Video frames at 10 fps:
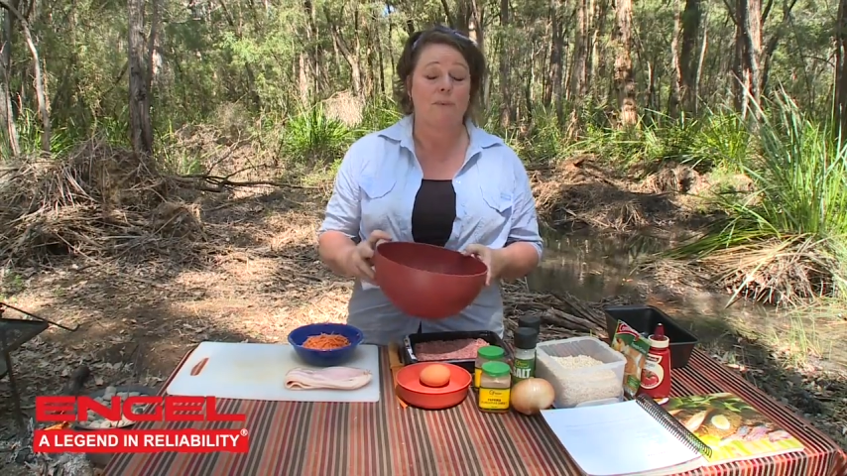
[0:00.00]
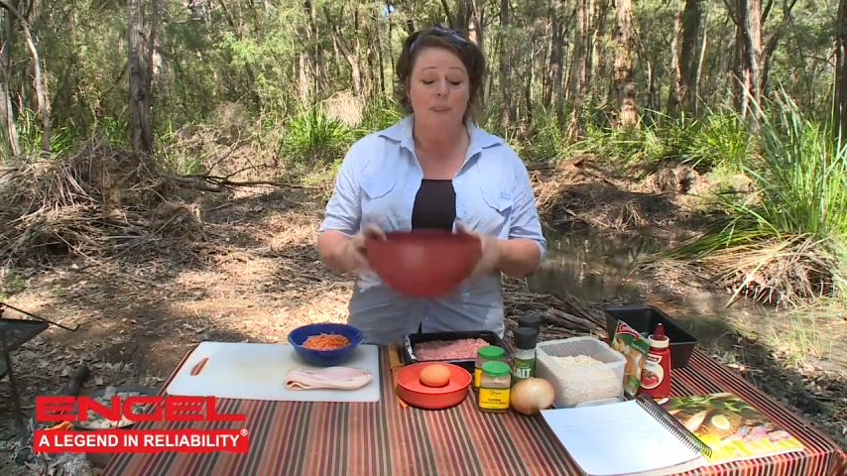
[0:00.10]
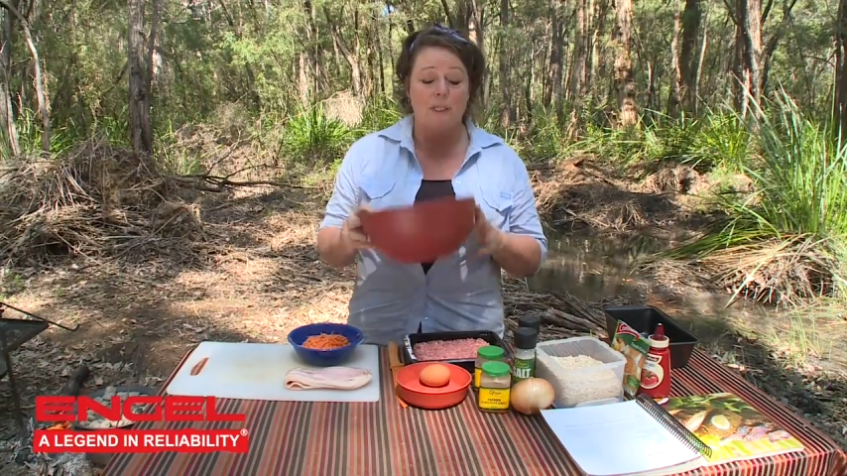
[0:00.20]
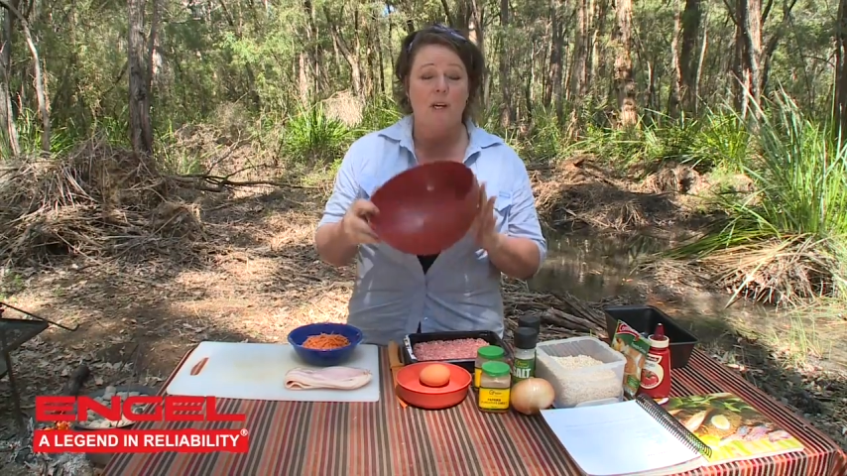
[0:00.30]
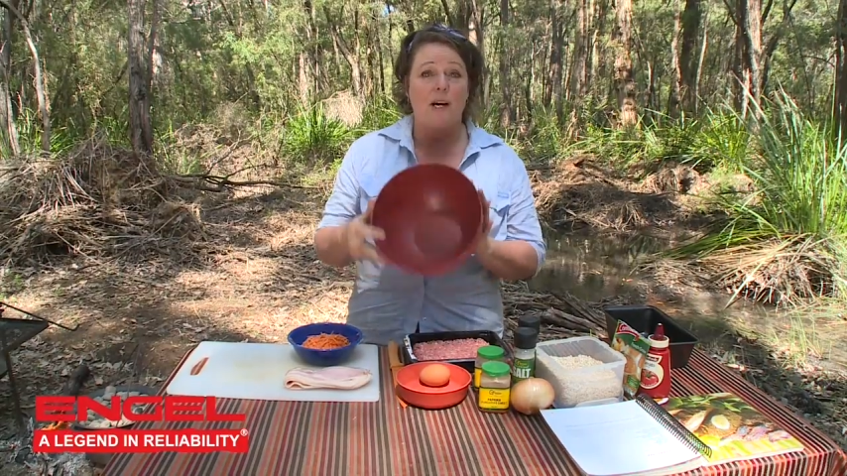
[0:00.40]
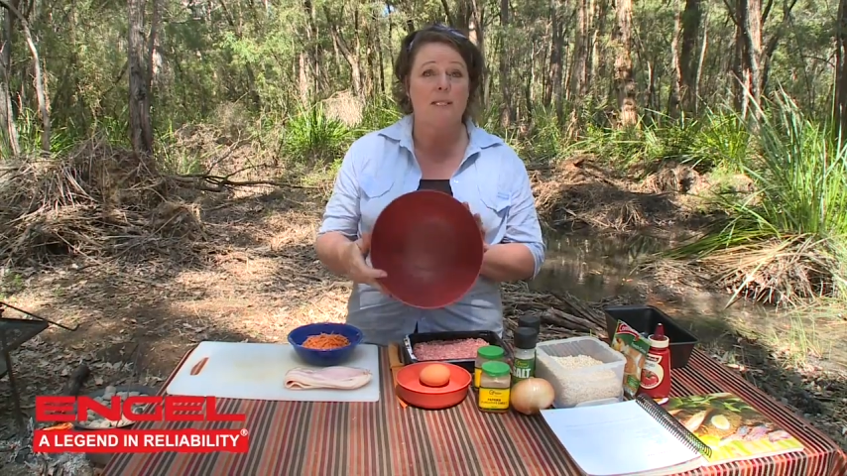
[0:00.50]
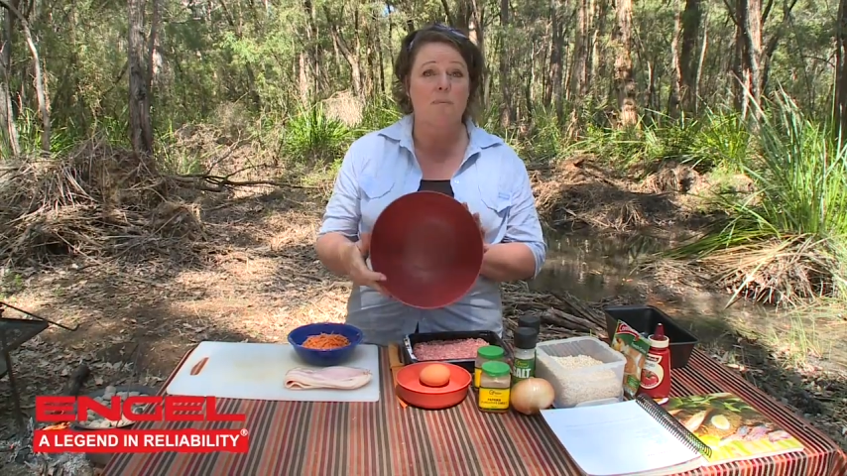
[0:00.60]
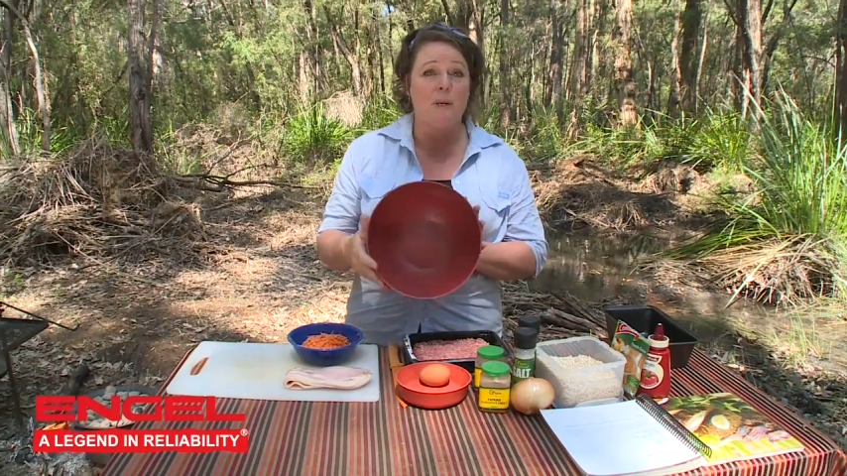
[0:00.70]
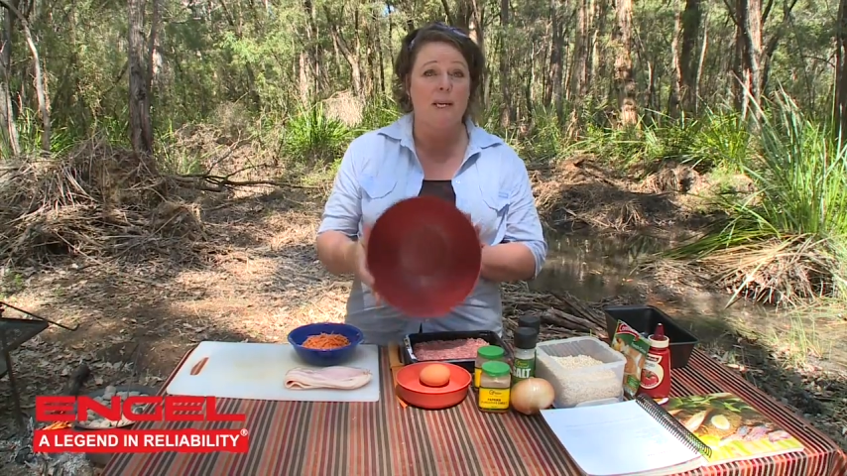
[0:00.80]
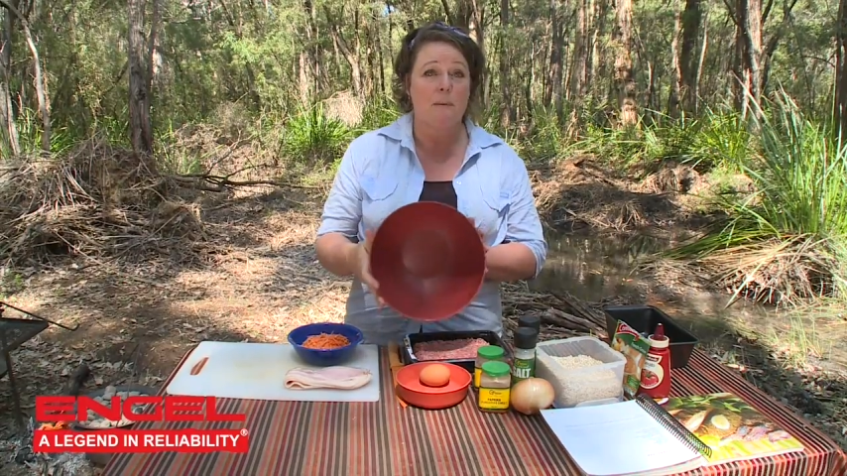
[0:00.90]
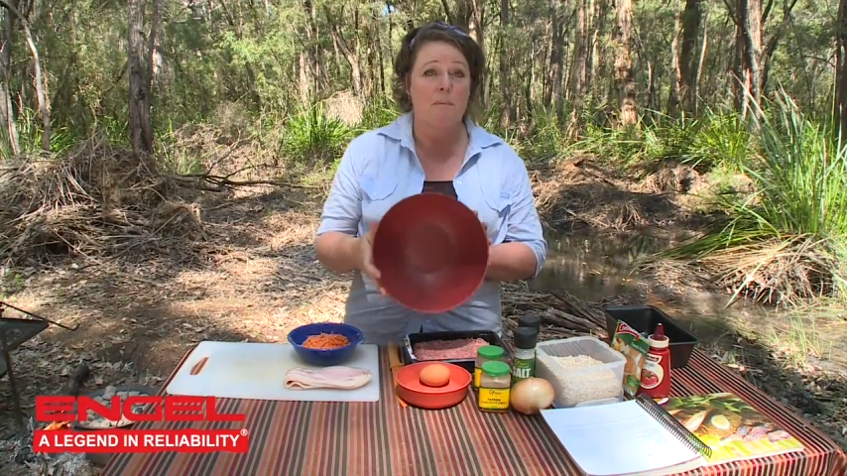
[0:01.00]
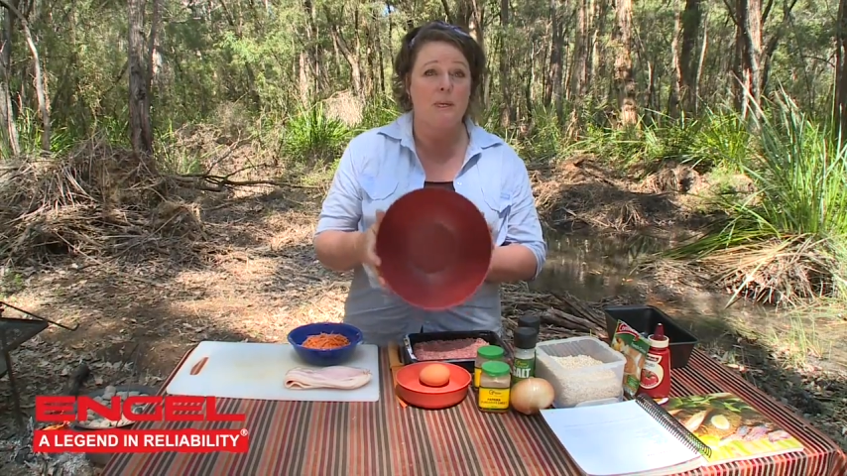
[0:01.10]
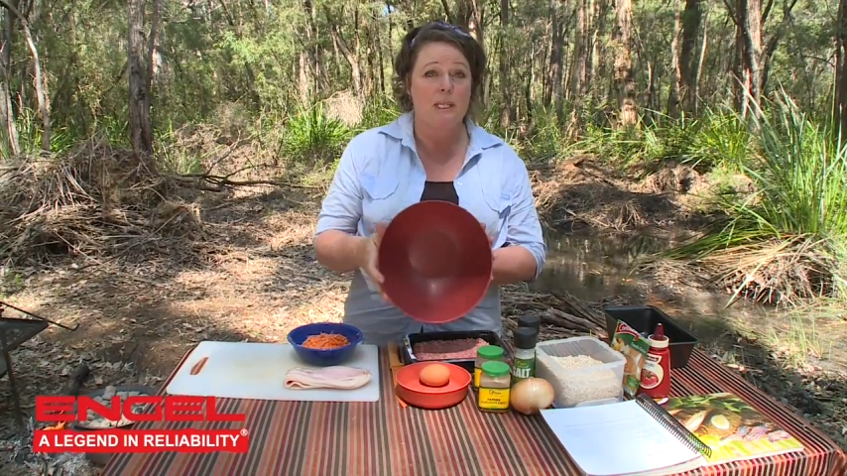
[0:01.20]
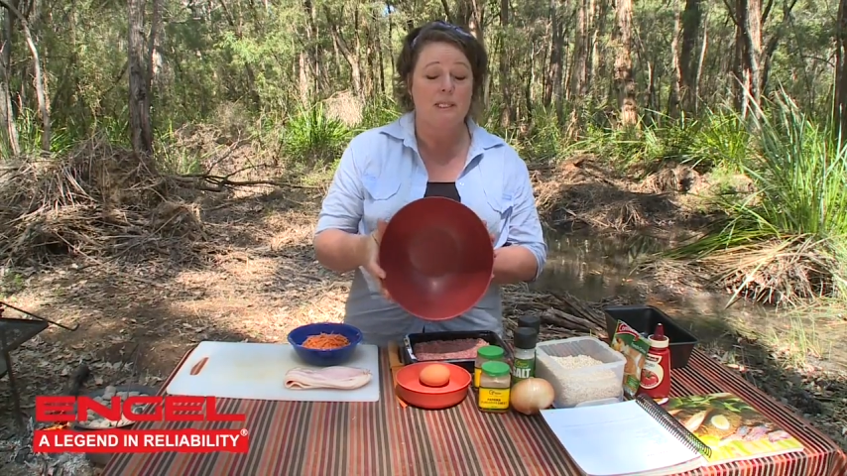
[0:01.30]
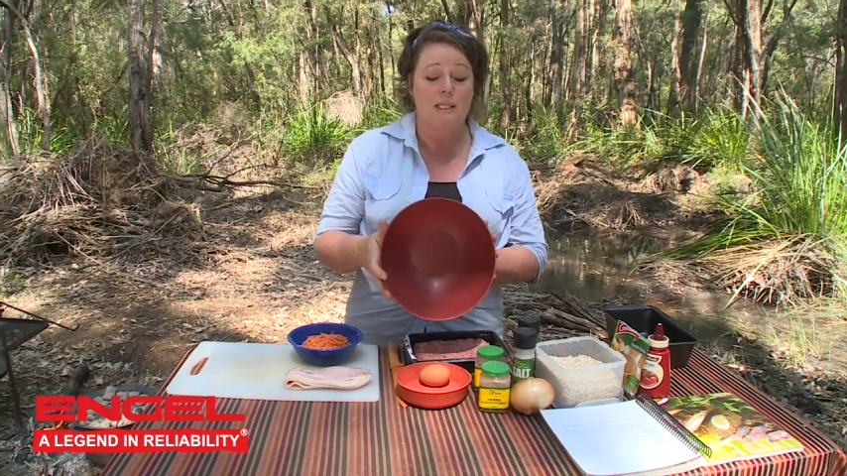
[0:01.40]
but a nice big
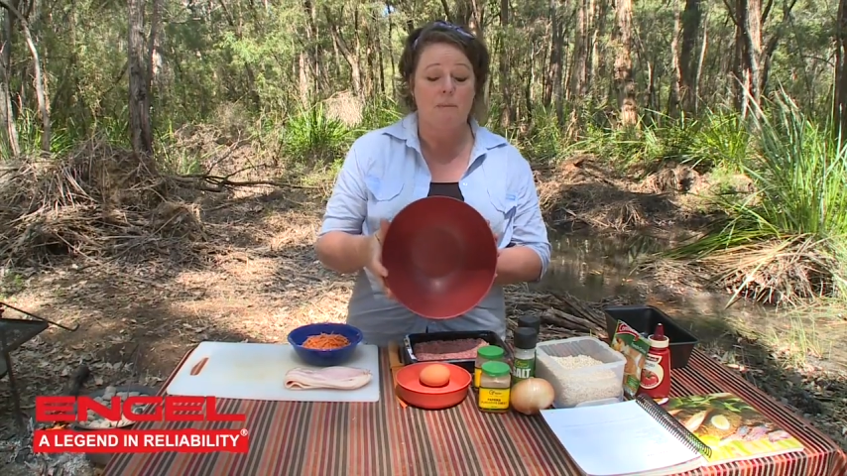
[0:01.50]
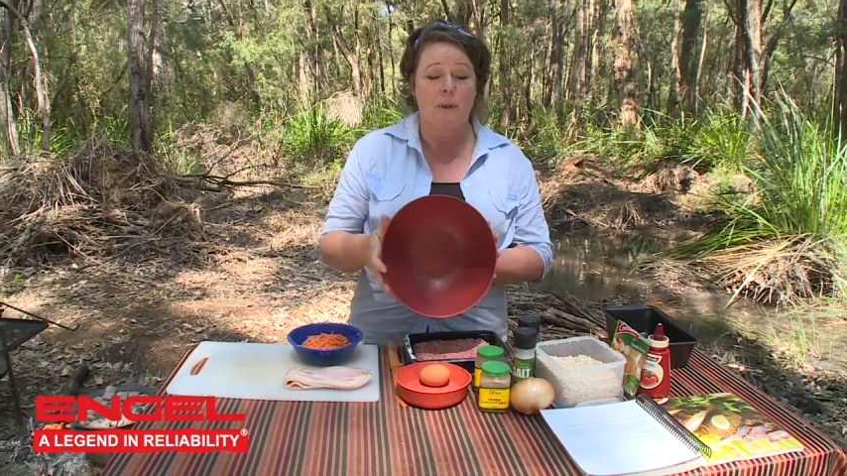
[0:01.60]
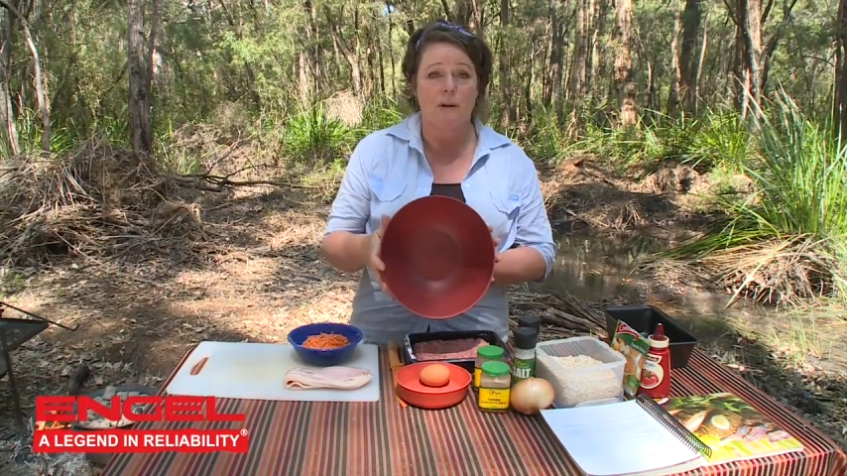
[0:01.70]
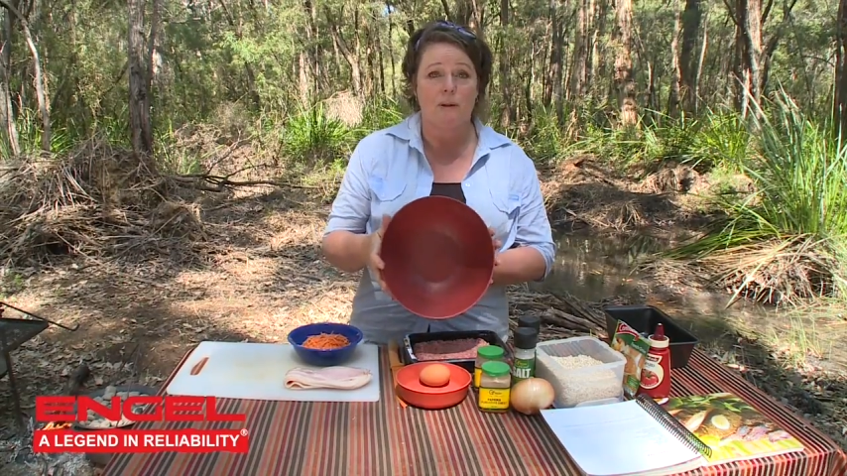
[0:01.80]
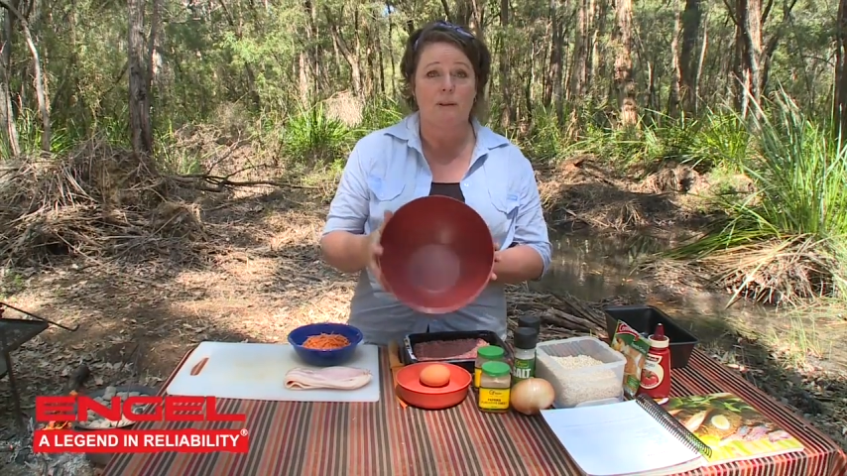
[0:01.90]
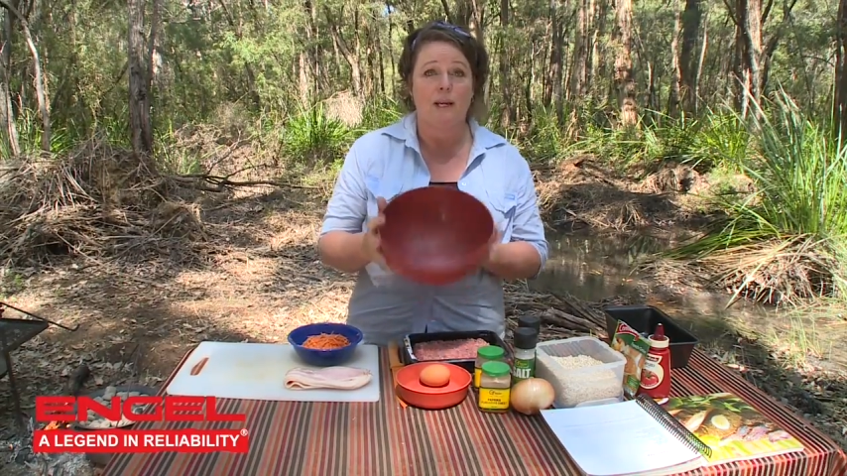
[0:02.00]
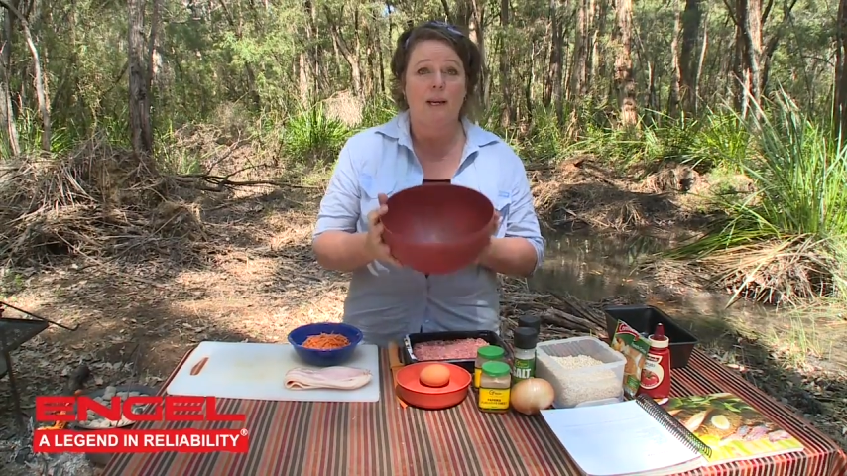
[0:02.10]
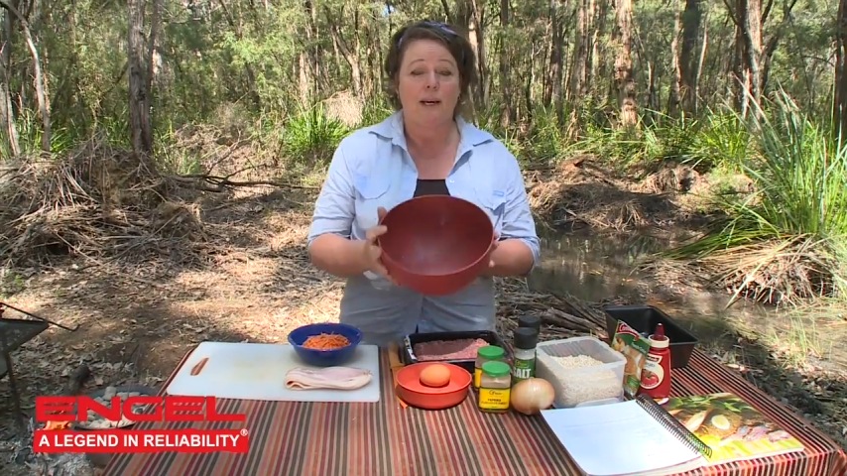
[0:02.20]
mixing bowl